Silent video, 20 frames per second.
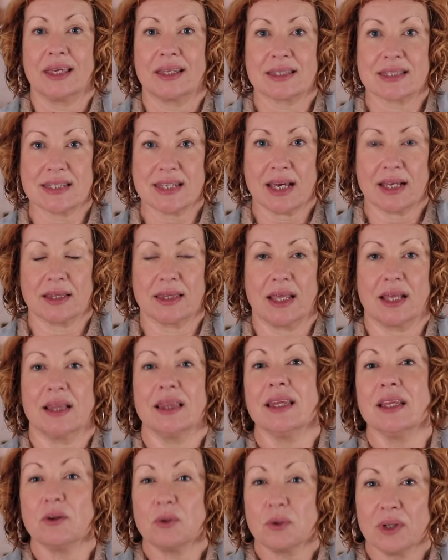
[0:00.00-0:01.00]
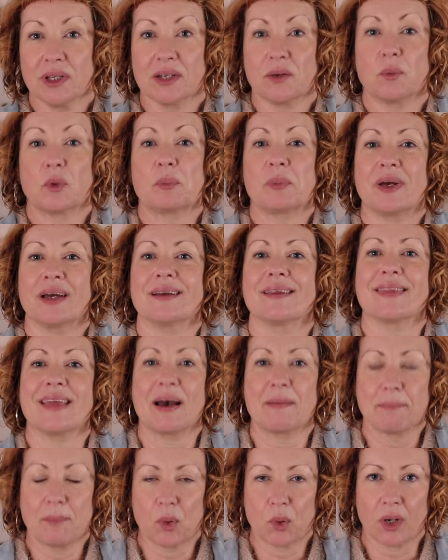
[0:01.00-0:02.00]
Instead, they literally were picked
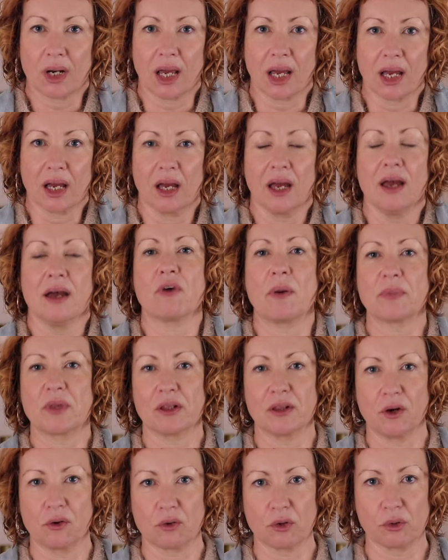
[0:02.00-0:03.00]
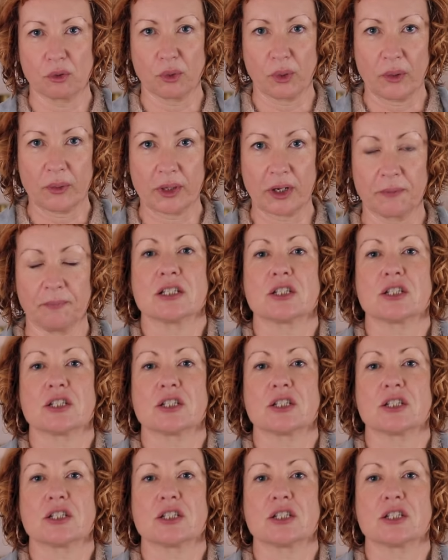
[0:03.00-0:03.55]
that morning from the local grower.